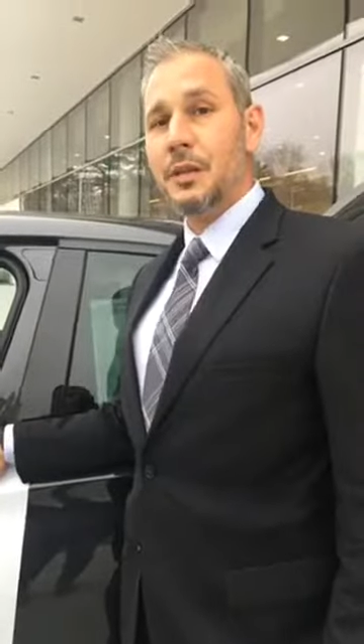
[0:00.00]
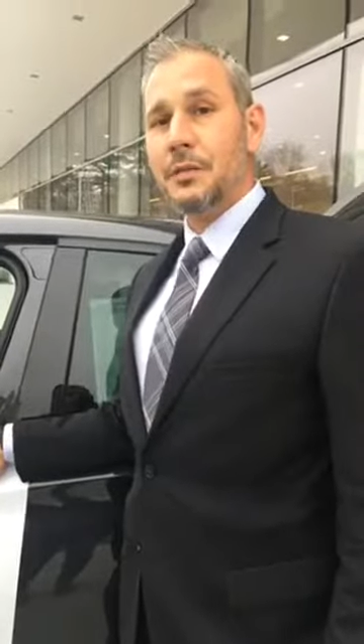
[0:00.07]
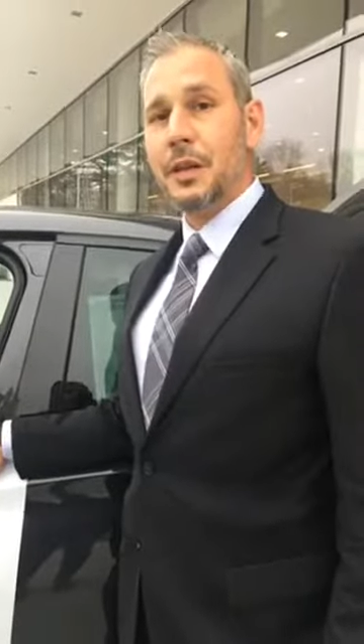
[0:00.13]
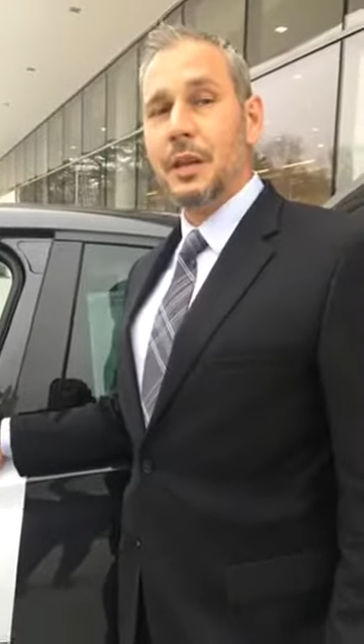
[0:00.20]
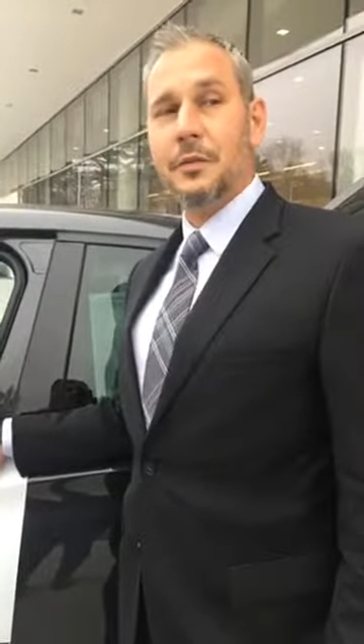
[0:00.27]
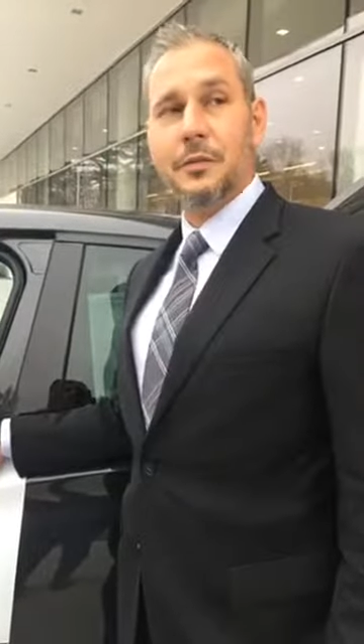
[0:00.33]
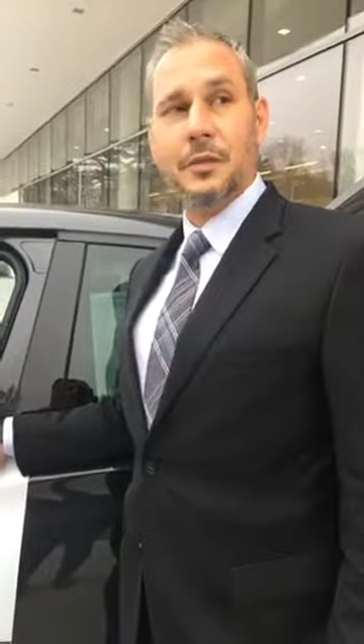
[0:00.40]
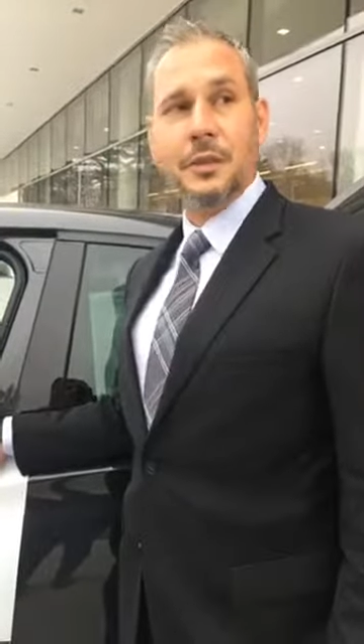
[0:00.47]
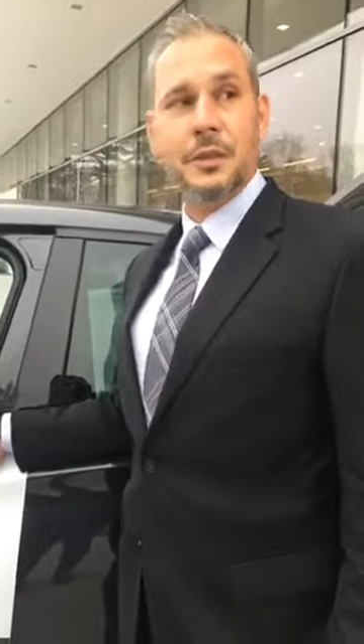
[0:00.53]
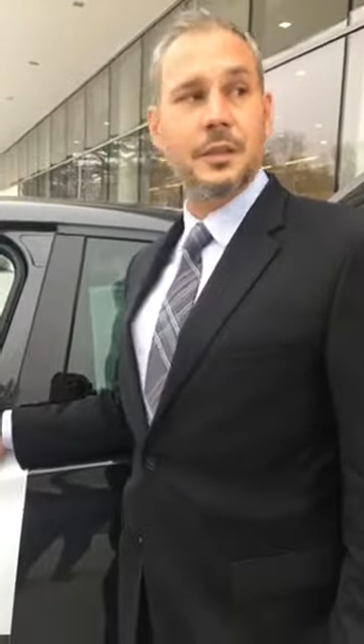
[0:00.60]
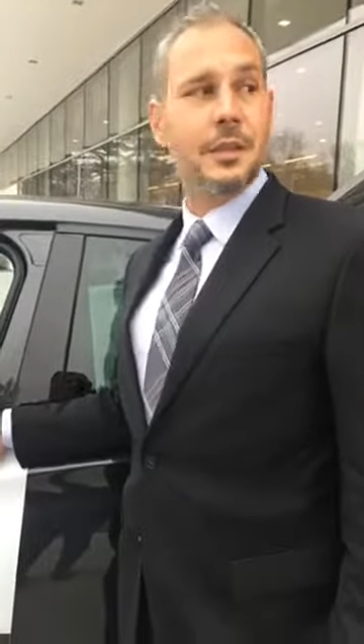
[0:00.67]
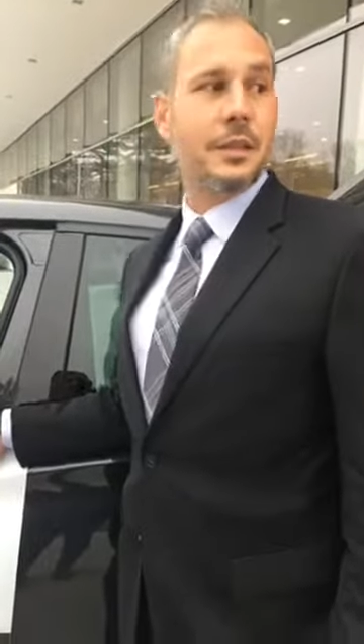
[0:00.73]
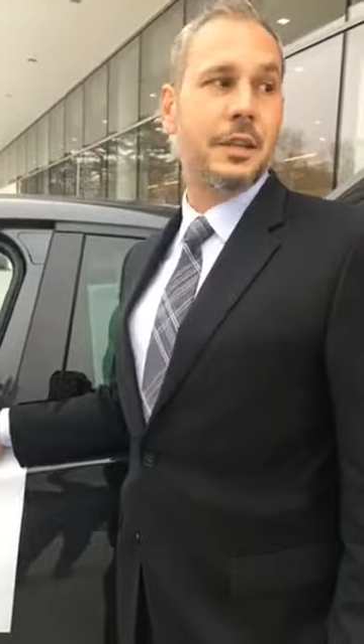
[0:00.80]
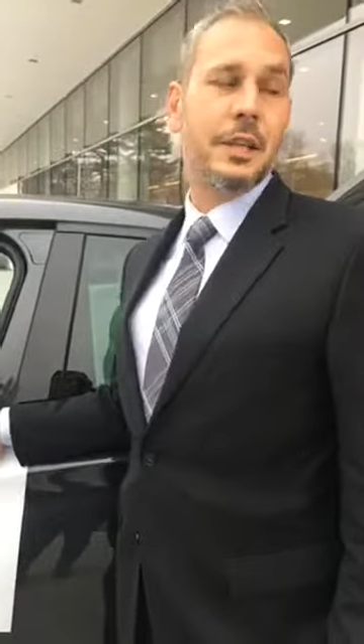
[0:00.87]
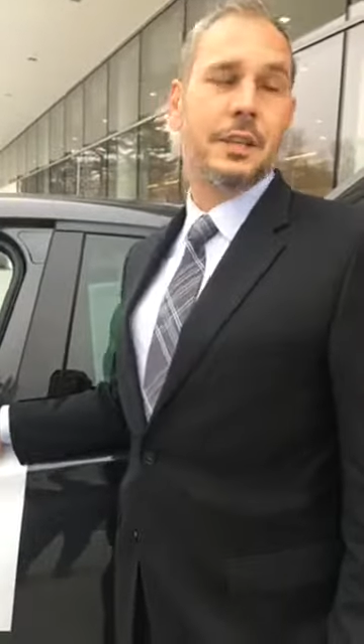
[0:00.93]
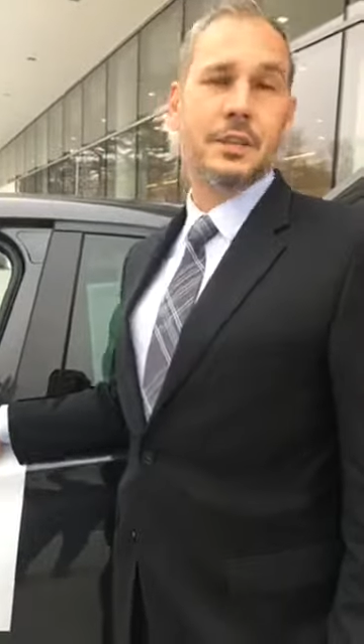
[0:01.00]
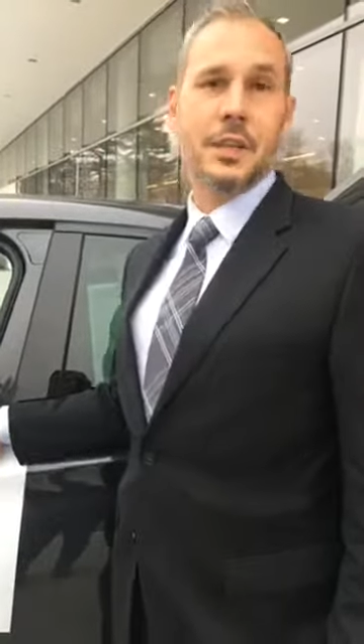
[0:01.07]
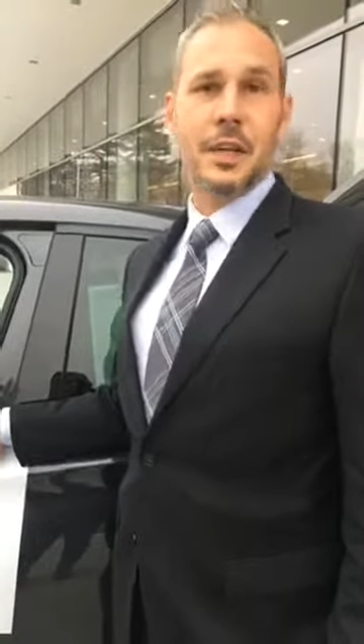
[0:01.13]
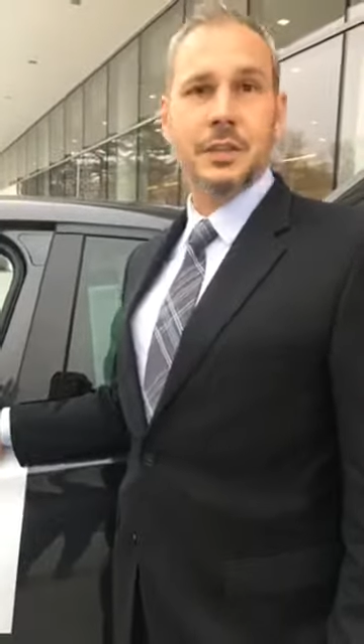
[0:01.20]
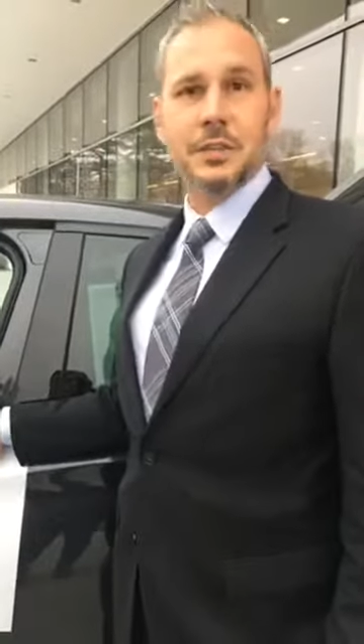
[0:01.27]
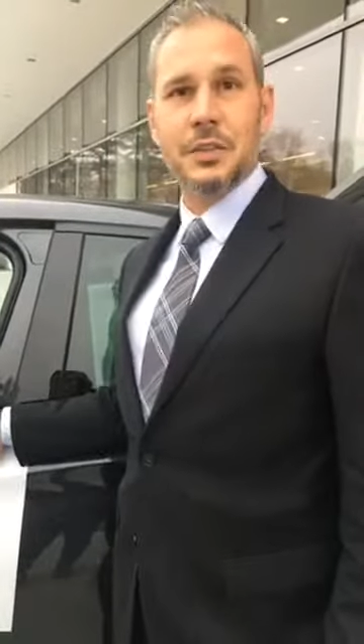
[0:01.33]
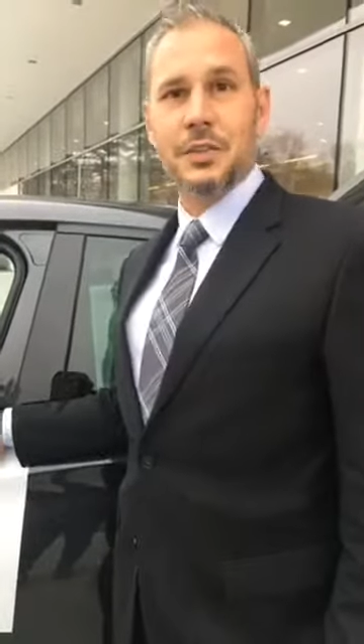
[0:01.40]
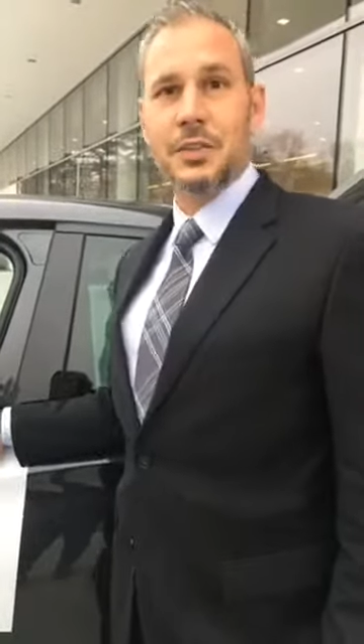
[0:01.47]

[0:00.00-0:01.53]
The exhaust has